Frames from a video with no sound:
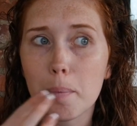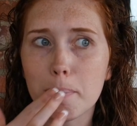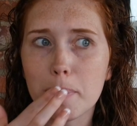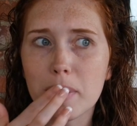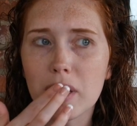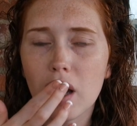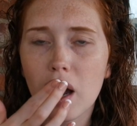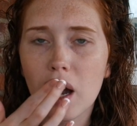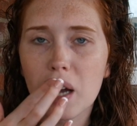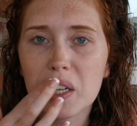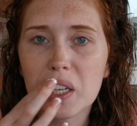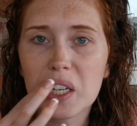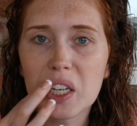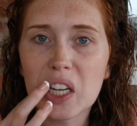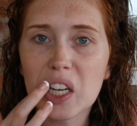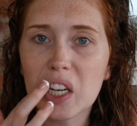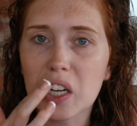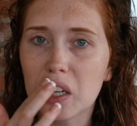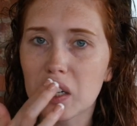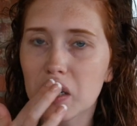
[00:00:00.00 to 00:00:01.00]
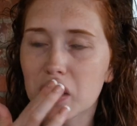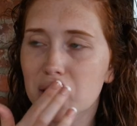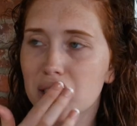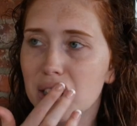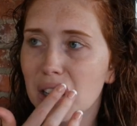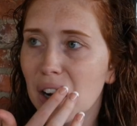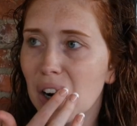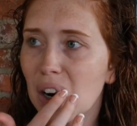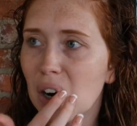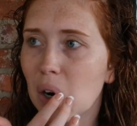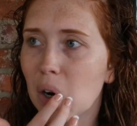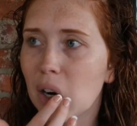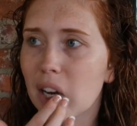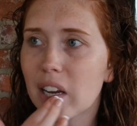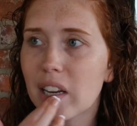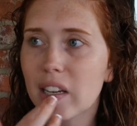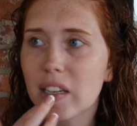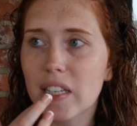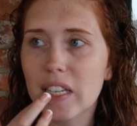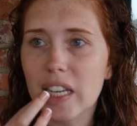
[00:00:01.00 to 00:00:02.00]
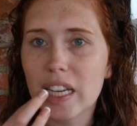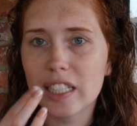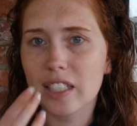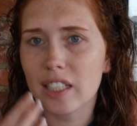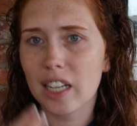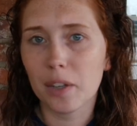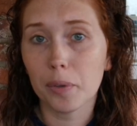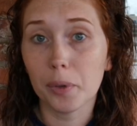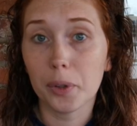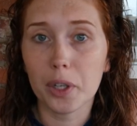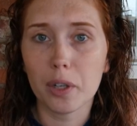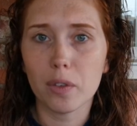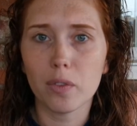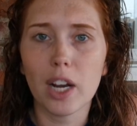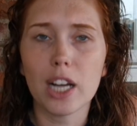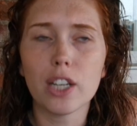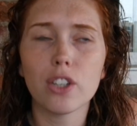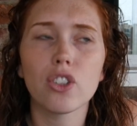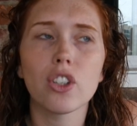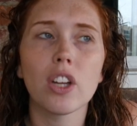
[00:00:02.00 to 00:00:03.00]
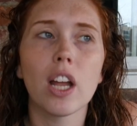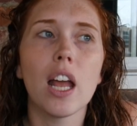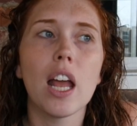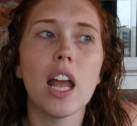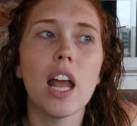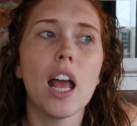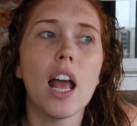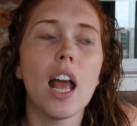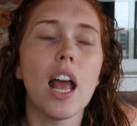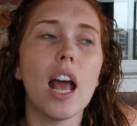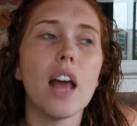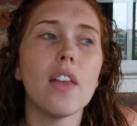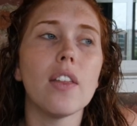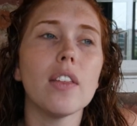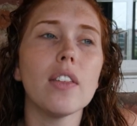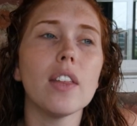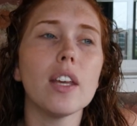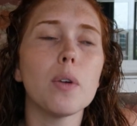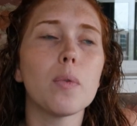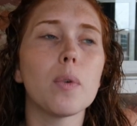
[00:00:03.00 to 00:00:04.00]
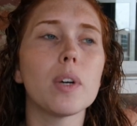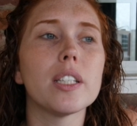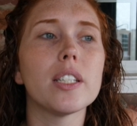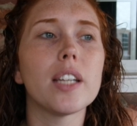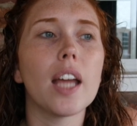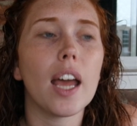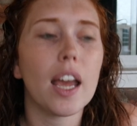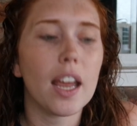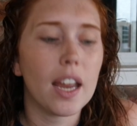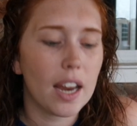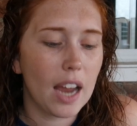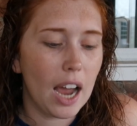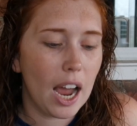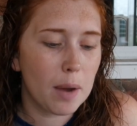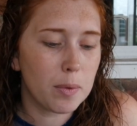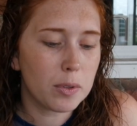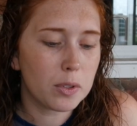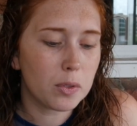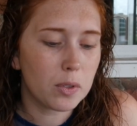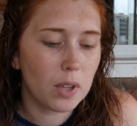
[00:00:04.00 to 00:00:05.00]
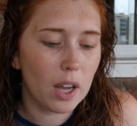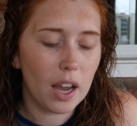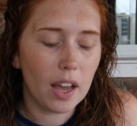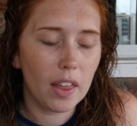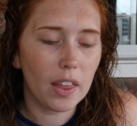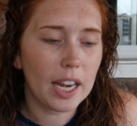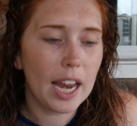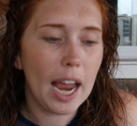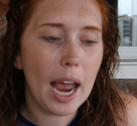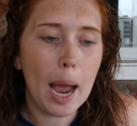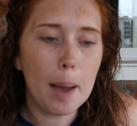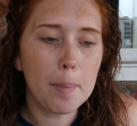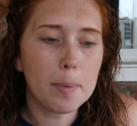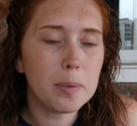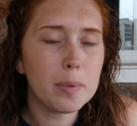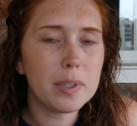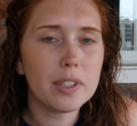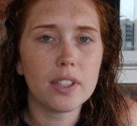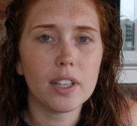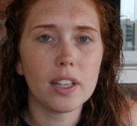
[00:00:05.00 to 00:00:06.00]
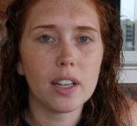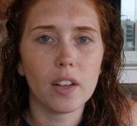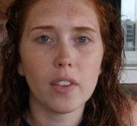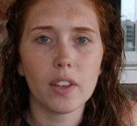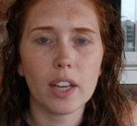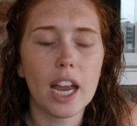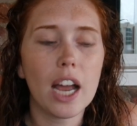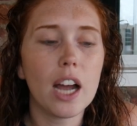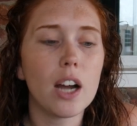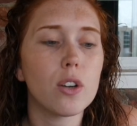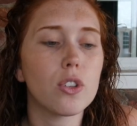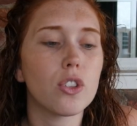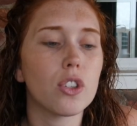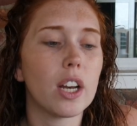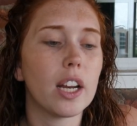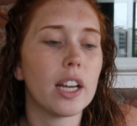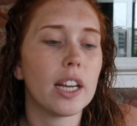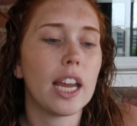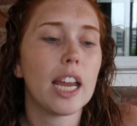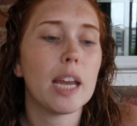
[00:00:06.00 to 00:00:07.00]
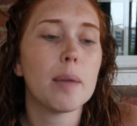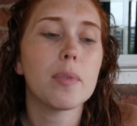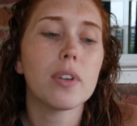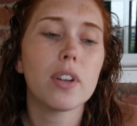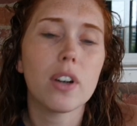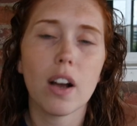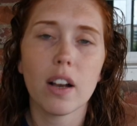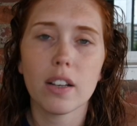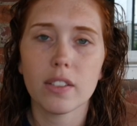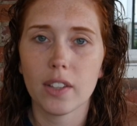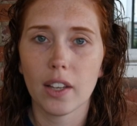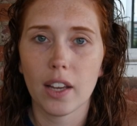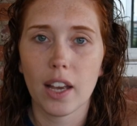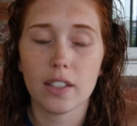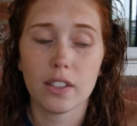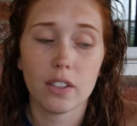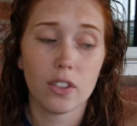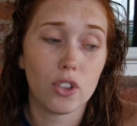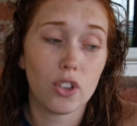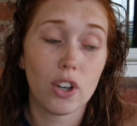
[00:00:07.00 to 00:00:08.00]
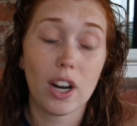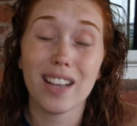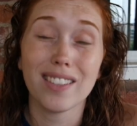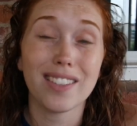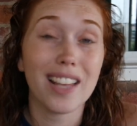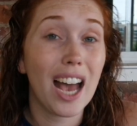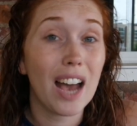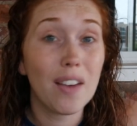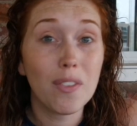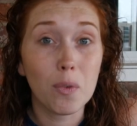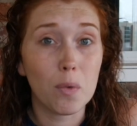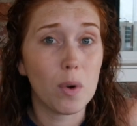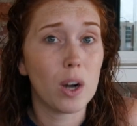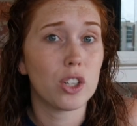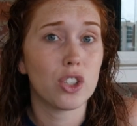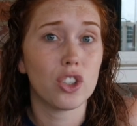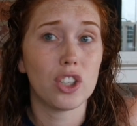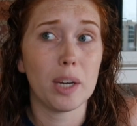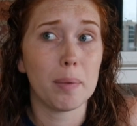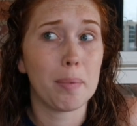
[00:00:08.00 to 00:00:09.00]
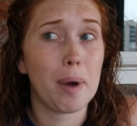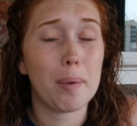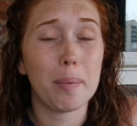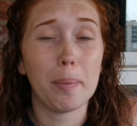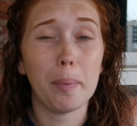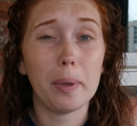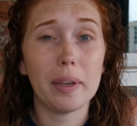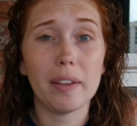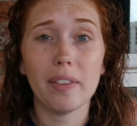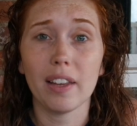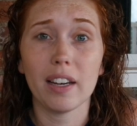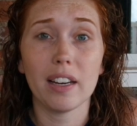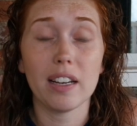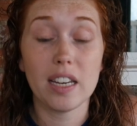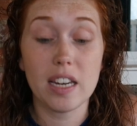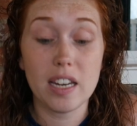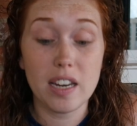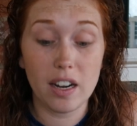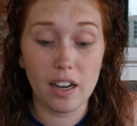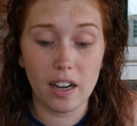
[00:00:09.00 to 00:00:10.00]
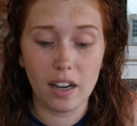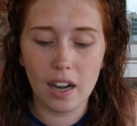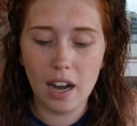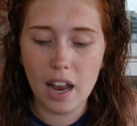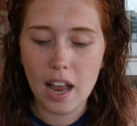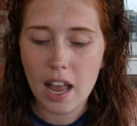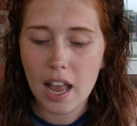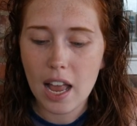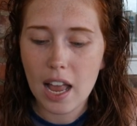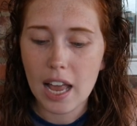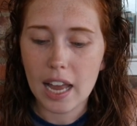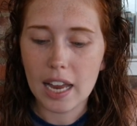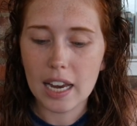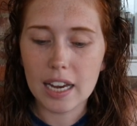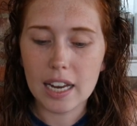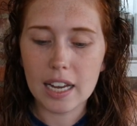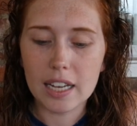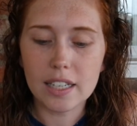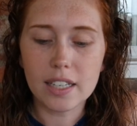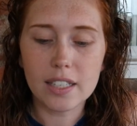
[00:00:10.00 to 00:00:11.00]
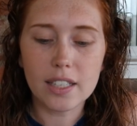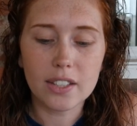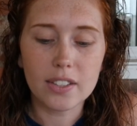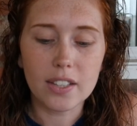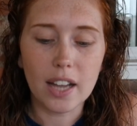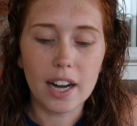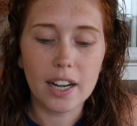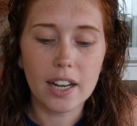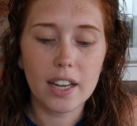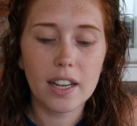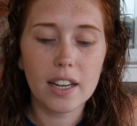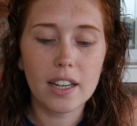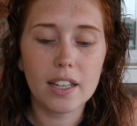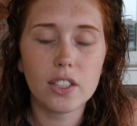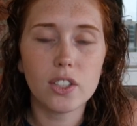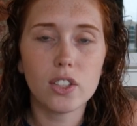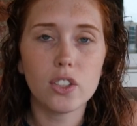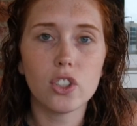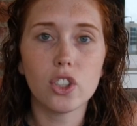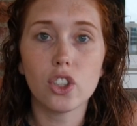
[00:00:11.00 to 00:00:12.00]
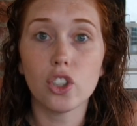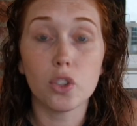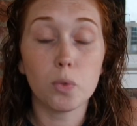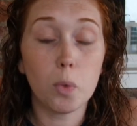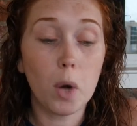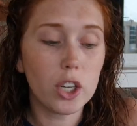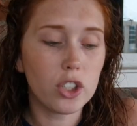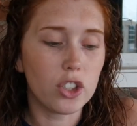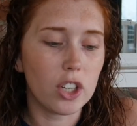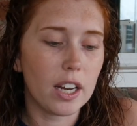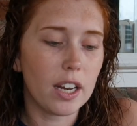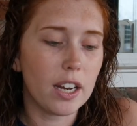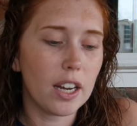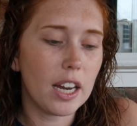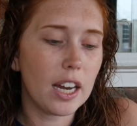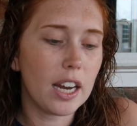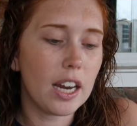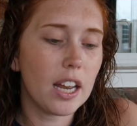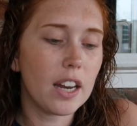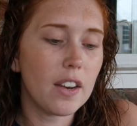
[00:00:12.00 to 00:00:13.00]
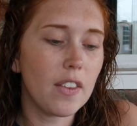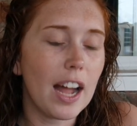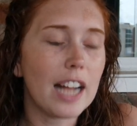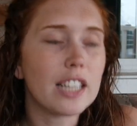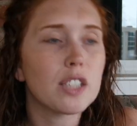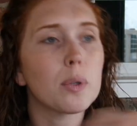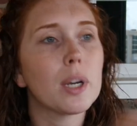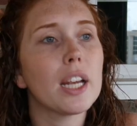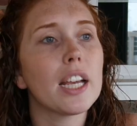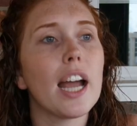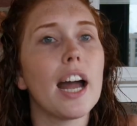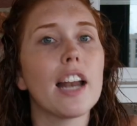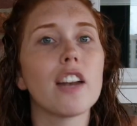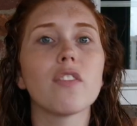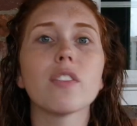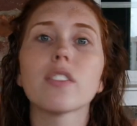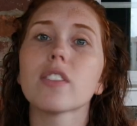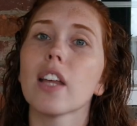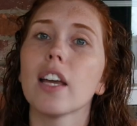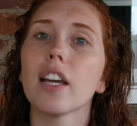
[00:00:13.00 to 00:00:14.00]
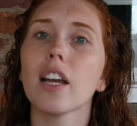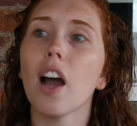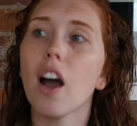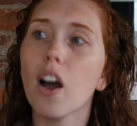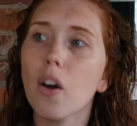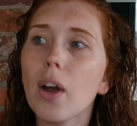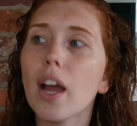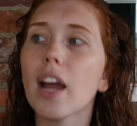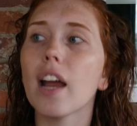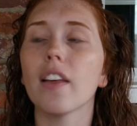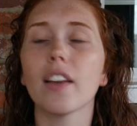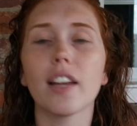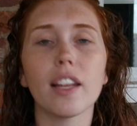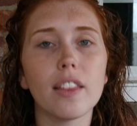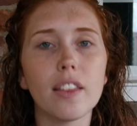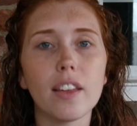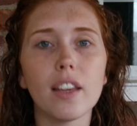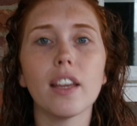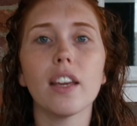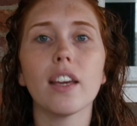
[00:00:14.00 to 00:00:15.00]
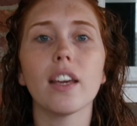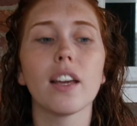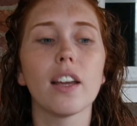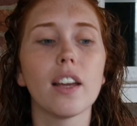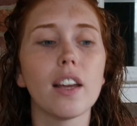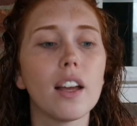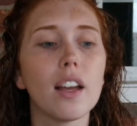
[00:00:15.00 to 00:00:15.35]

beyond a year, so it's not really a rush. And then like one day I like happened to be sitting on the couch and I came across Say Yes to the Dress, haven't watched it probably in like a year, and decided to just watch it. And that's when I kind of was like, okay, like I think